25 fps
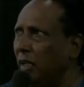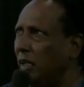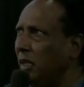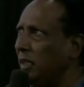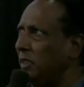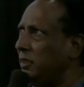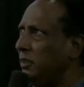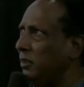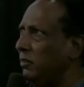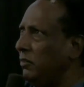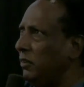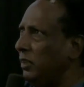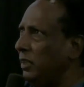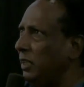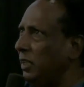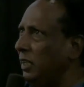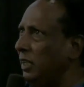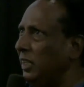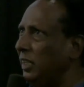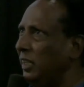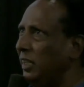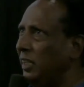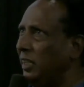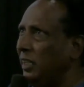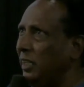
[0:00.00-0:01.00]
It's a
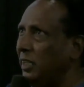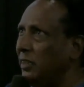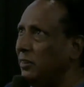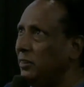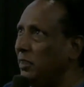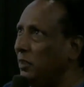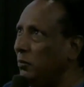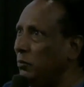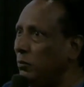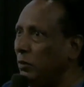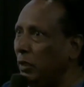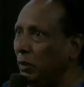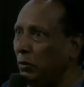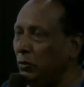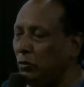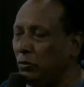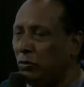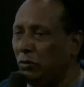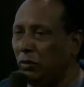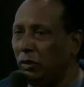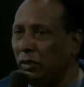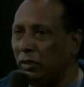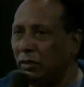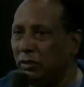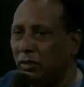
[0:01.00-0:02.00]
very, sometimes
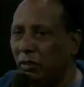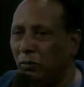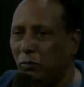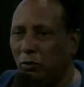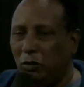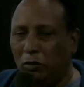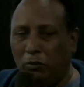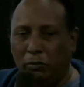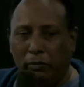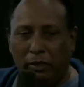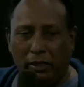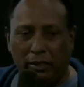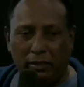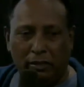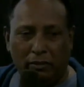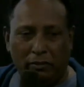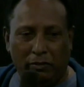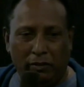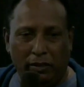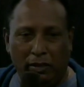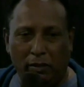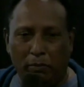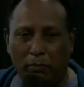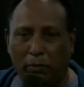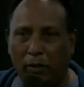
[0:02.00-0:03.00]
when someone makes a
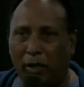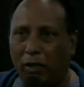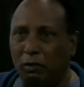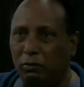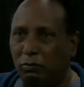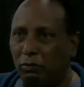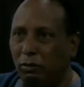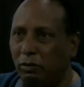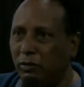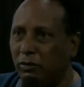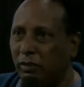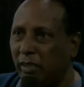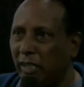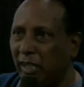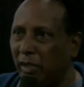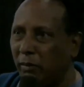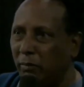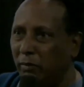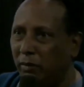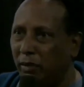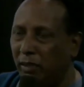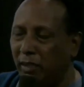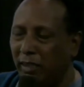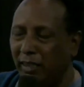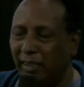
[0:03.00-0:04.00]
very powerful
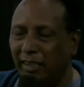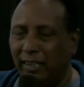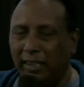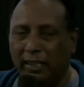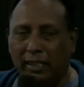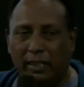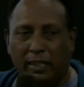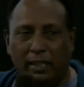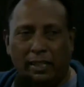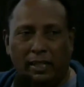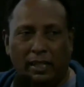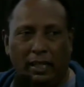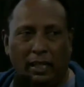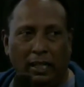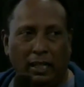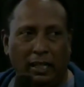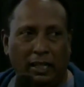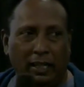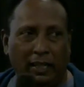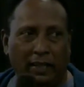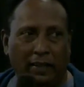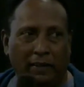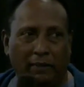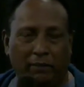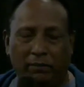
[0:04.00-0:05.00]
script,
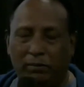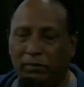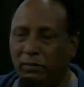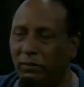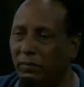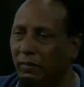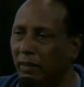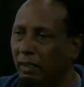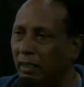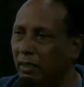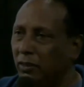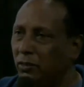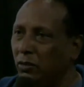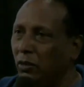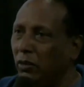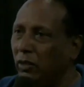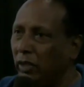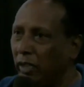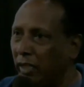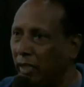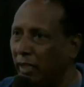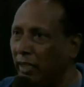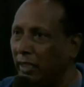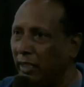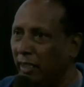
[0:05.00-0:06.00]
uh,
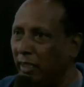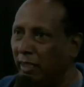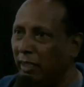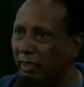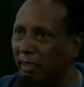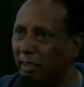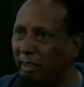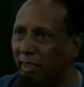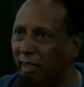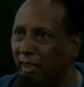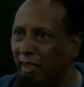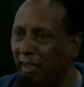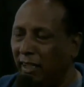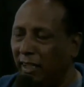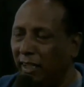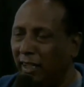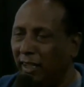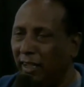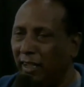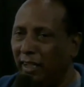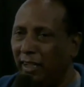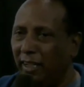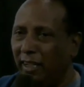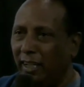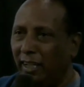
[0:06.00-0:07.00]
sorry,
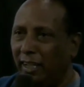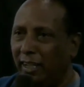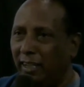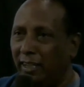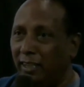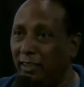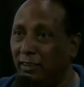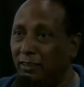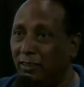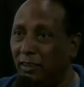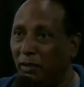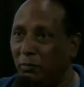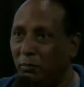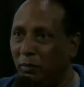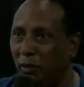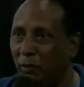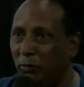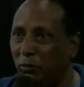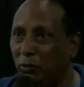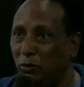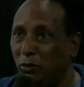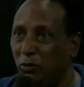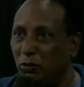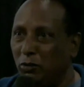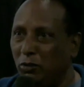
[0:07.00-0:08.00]

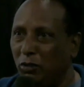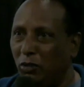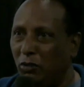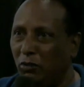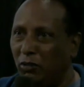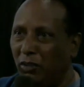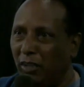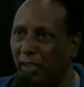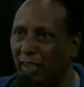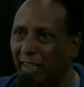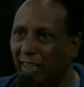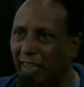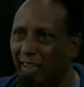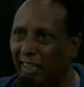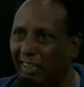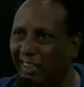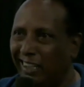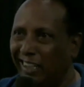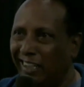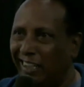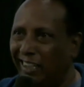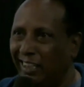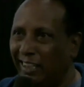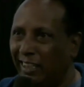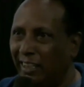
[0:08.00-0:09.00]
sometimes you sound like a
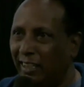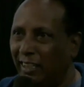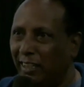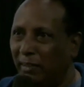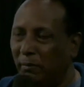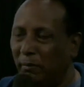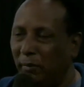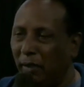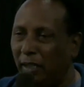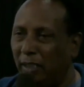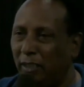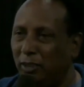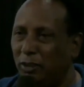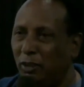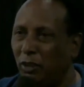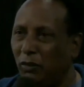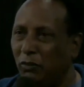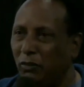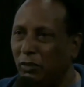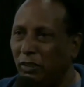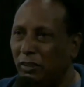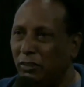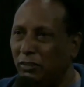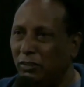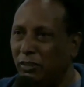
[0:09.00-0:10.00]
real male
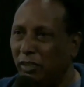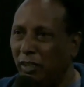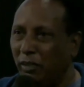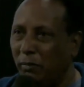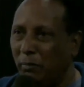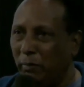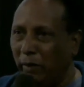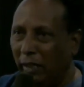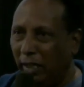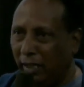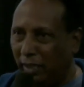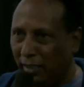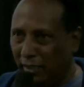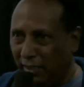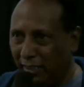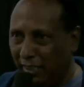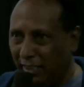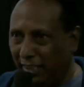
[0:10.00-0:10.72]
chauvinistic pig.